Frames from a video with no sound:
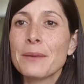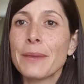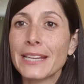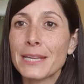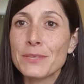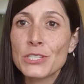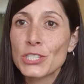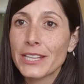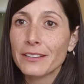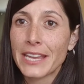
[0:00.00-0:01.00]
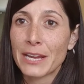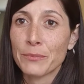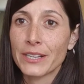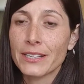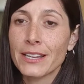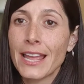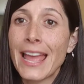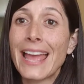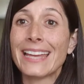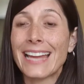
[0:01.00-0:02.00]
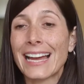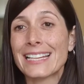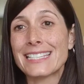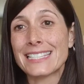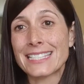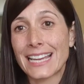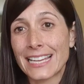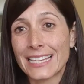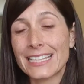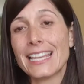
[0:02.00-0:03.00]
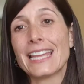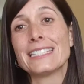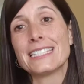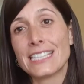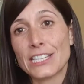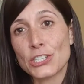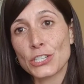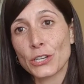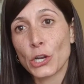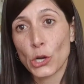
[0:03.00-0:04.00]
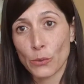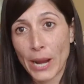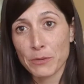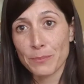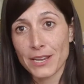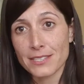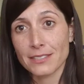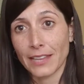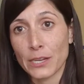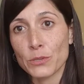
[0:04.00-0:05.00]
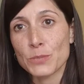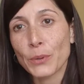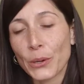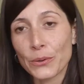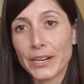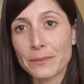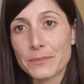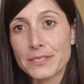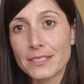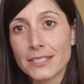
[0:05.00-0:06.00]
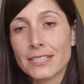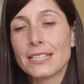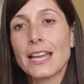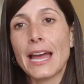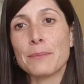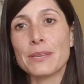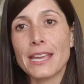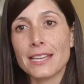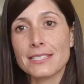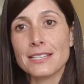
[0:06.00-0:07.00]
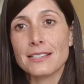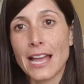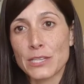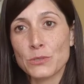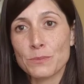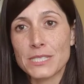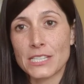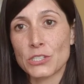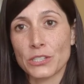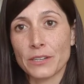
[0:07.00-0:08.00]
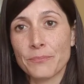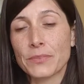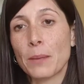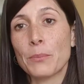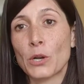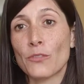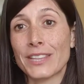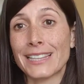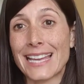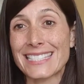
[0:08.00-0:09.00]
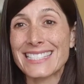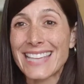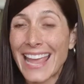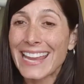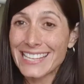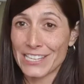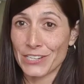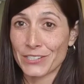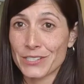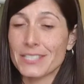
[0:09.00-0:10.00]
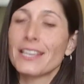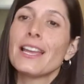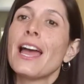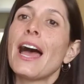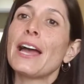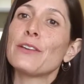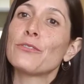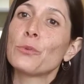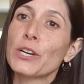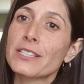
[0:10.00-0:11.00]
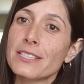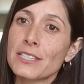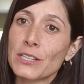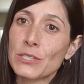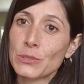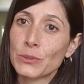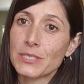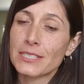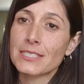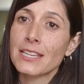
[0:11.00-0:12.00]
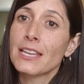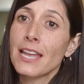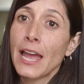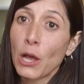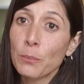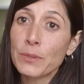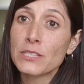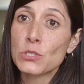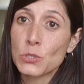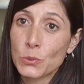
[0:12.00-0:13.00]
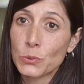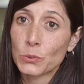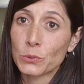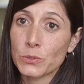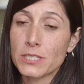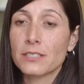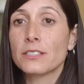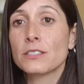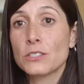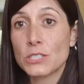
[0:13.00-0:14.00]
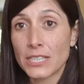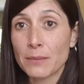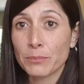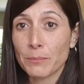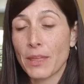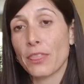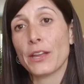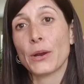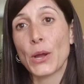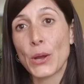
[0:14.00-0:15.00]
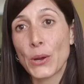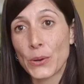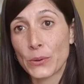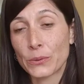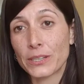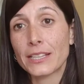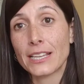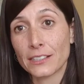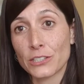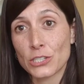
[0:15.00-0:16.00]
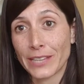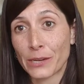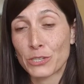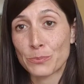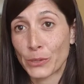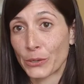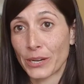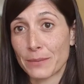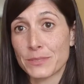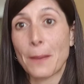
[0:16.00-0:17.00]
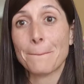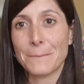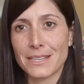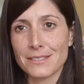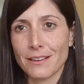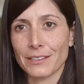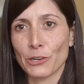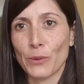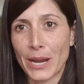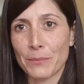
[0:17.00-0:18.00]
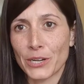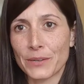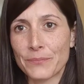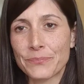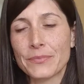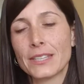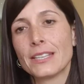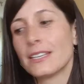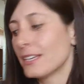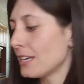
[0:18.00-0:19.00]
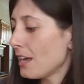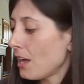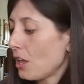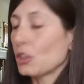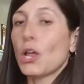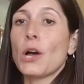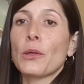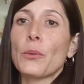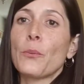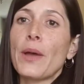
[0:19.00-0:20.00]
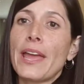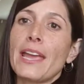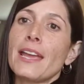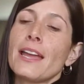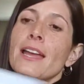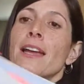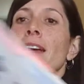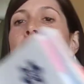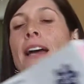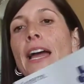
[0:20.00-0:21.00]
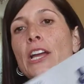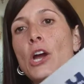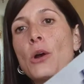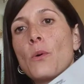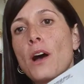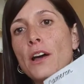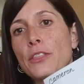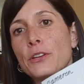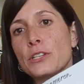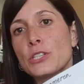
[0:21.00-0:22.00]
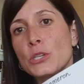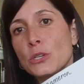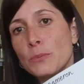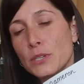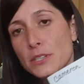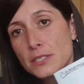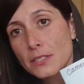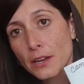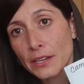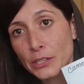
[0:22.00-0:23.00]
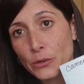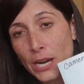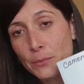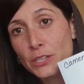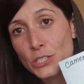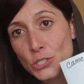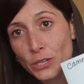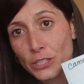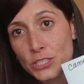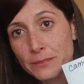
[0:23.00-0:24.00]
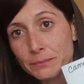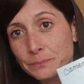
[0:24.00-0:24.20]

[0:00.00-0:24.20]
My name is Janelle Cameron, and I design and teach grammar-based language programs. I began as a classroom teacher, but over the last 10 years, I've worked as a consultant, helping schools to implement their own English language programs based on grammar. Along the way, I co-authored 2 books on grammar instruction,